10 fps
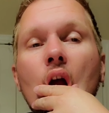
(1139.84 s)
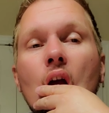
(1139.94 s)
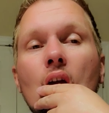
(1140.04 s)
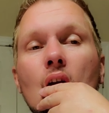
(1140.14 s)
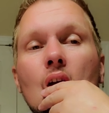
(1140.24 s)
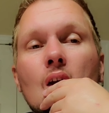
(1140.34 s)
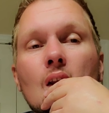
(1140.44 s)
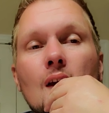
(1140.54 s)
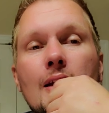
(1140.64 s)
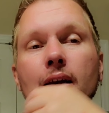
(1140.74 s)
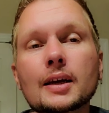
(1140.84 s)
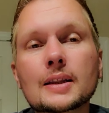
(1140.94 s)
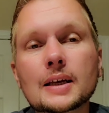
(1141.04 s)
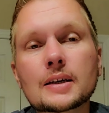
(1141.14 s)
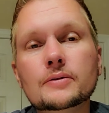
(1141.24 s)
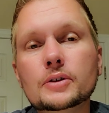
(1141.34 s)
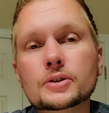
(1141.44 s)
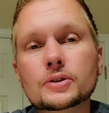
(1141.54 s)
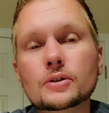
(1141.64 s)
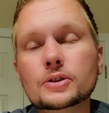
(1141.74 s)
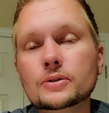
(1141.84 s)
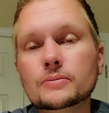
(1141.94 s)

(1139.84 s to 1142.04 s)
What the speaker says: and a lot of research,